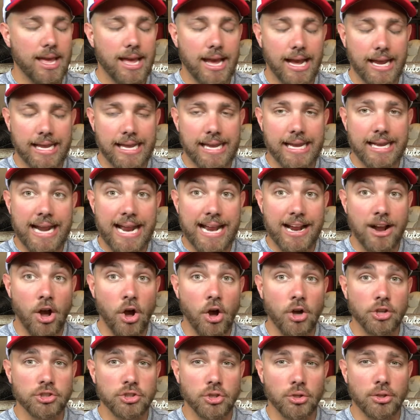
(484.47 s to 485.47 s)
Again, I
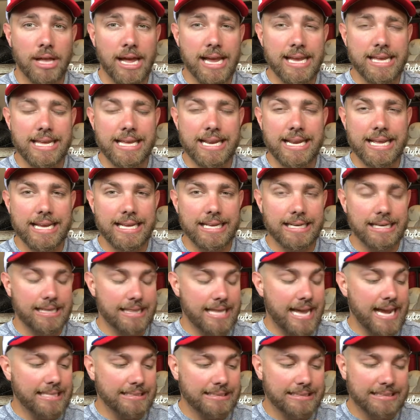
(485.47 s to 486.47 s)
also like it in
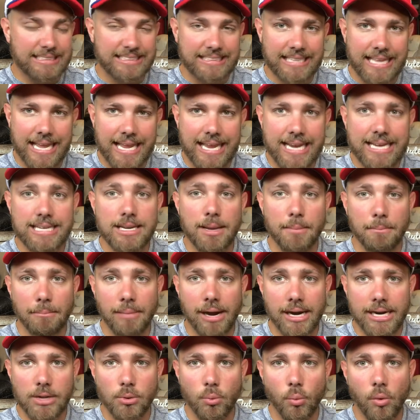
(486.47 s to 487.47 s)
that stained
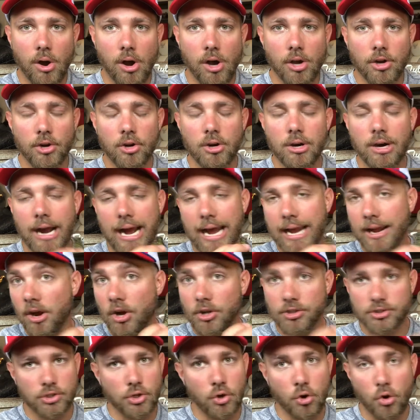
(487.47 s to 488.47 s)
muddy water. I
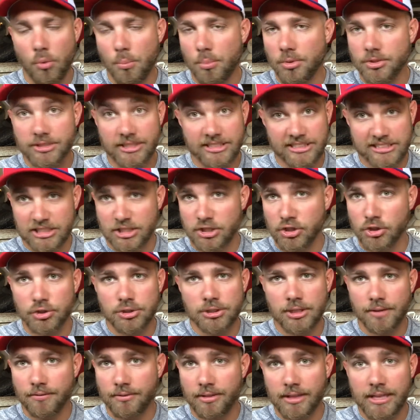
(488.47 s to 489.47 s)
also almost
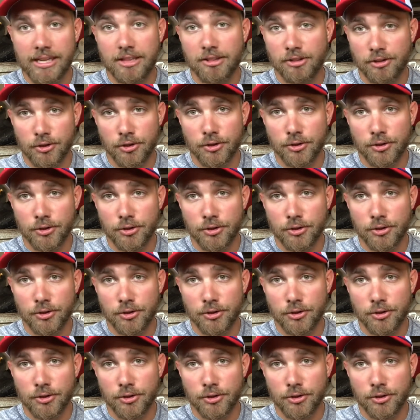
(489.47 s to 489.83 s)
exclusively